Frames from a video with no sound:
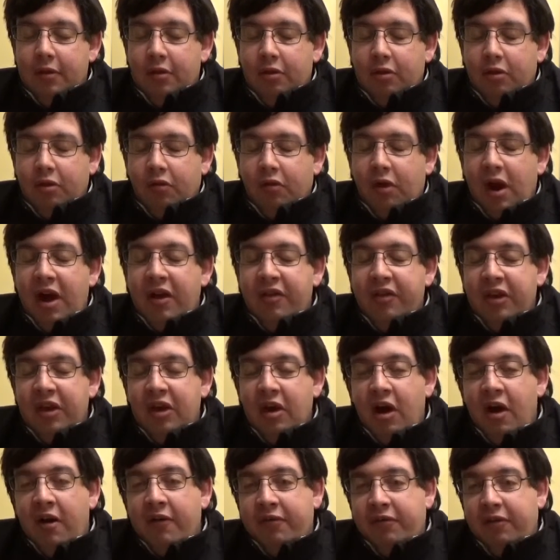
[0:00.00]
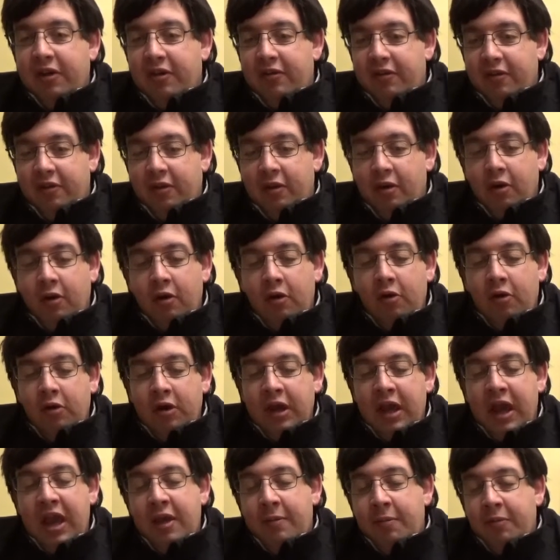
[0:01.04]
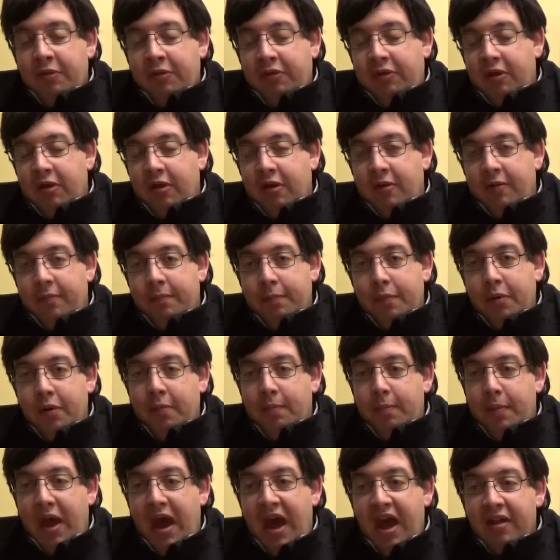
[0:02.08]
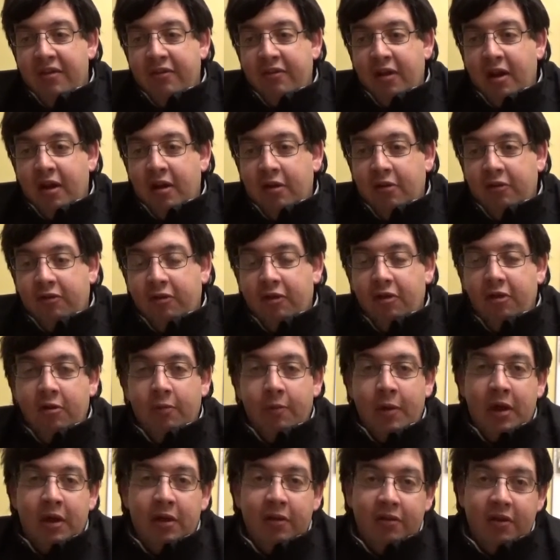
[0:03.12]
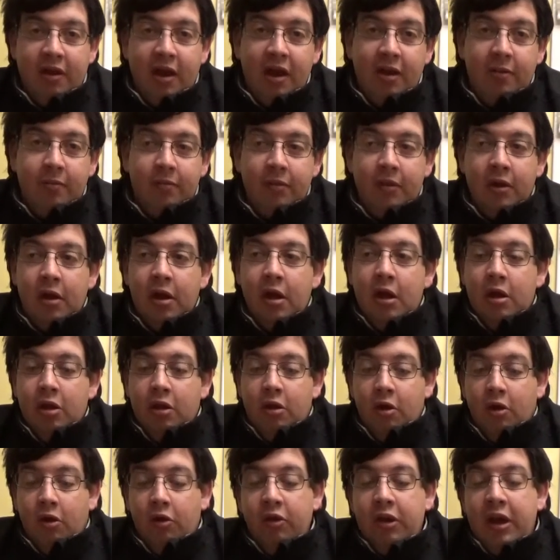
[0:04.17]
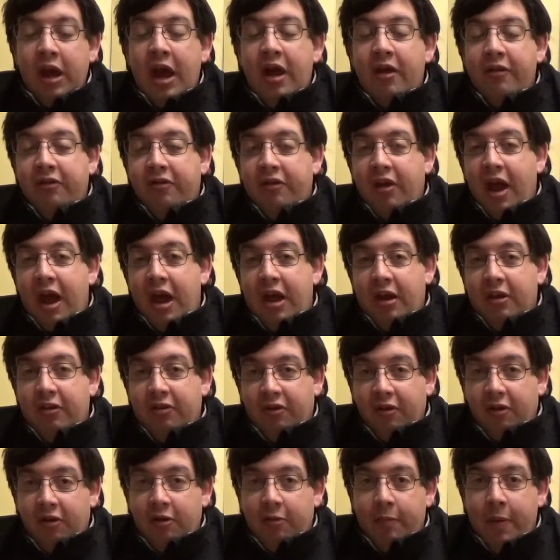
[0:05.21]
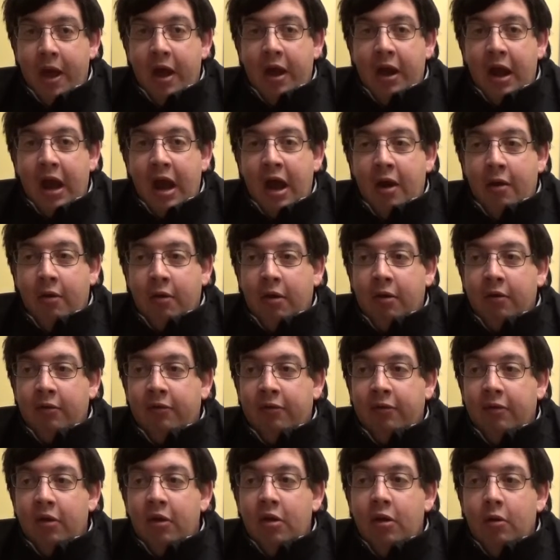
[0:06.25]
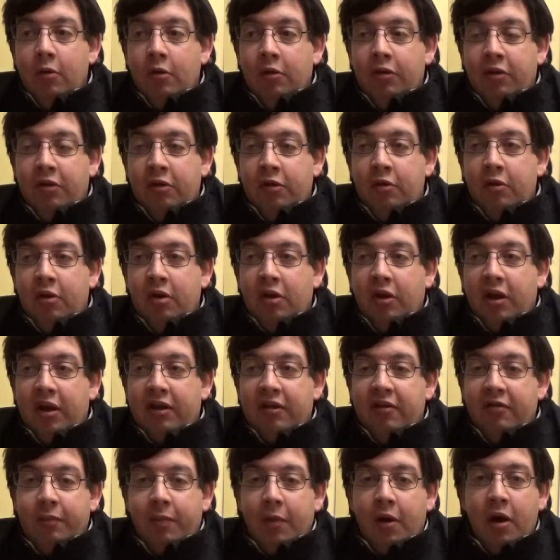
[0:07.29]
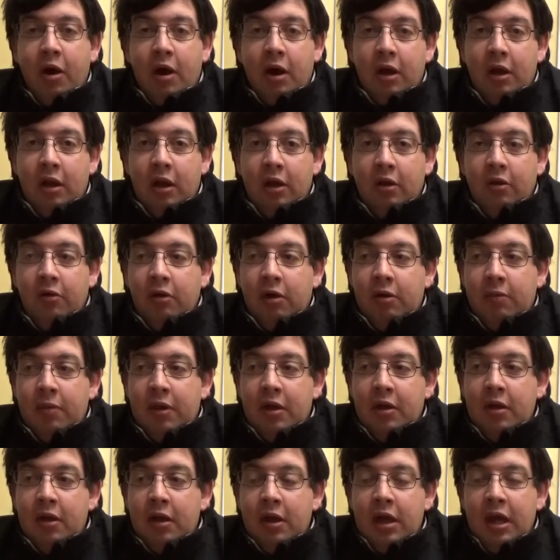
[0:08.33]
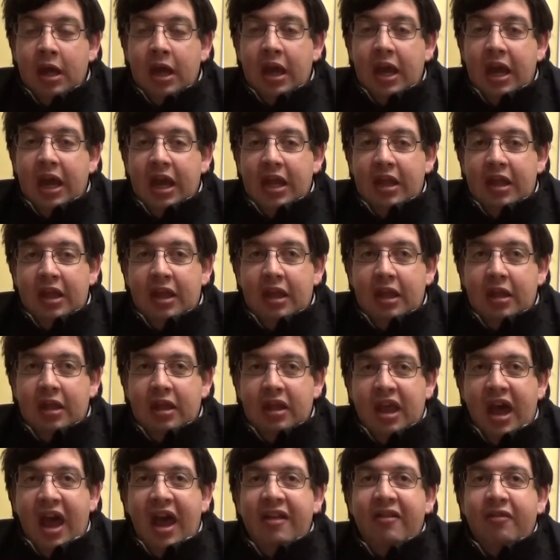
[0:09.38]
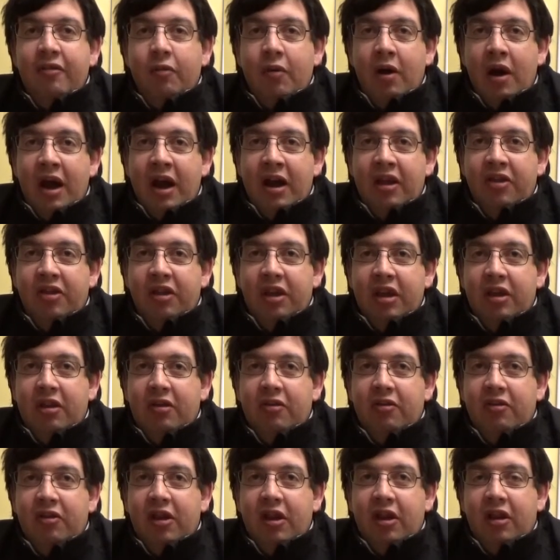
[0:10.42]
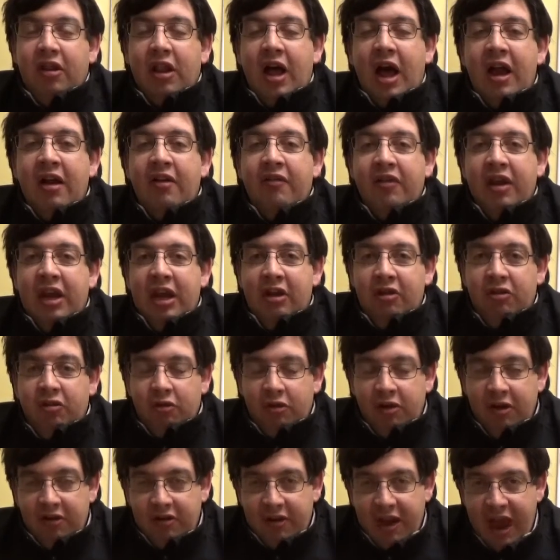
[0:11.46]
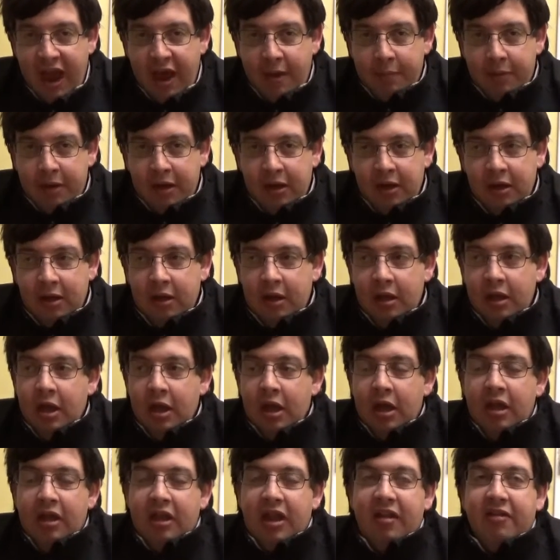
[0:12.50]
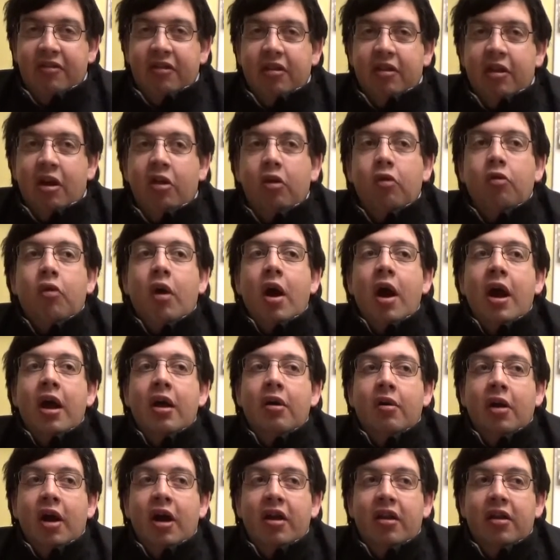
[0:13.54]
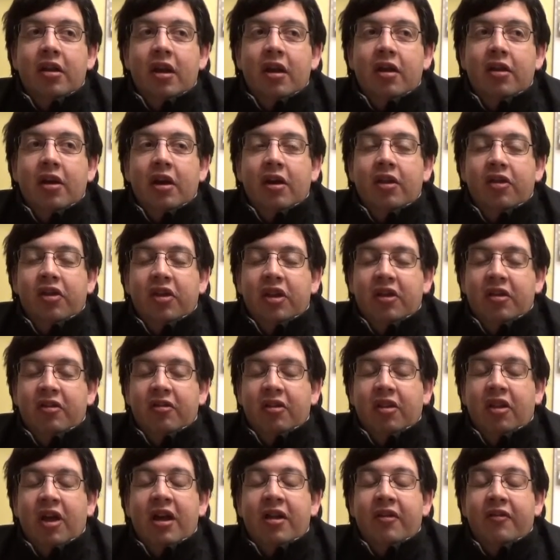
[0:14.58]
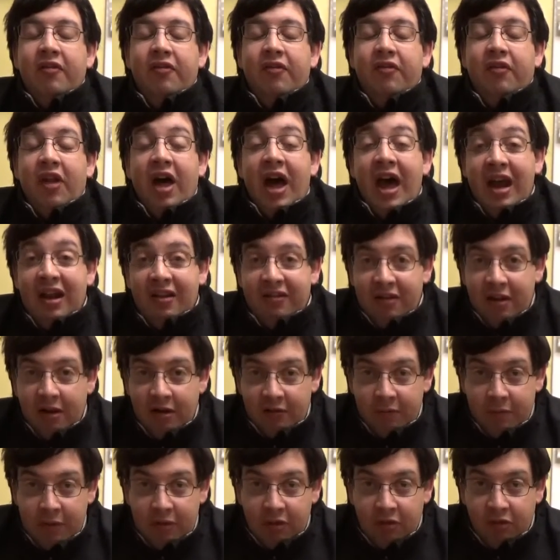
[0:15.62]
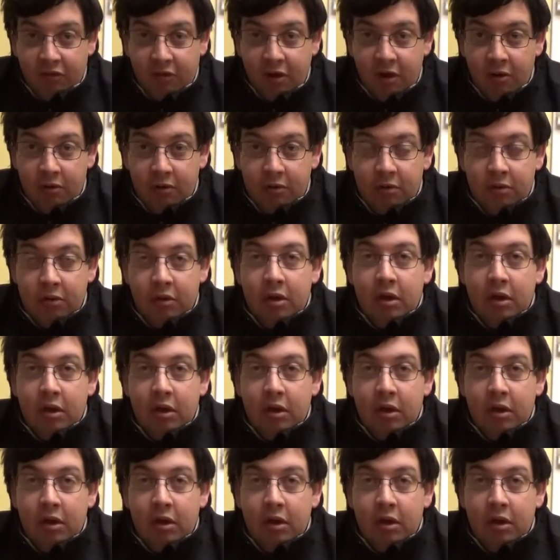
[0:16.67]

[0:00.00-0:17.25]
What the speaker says: throughout the offseason, they're only able to put pads on a certain amount of time. They're only outside a certain amount of hours with the new collective bargaining agreement. And that's why I think you see a lot of injuries happening. That's another why I think there's a lot of flags that have been thrown.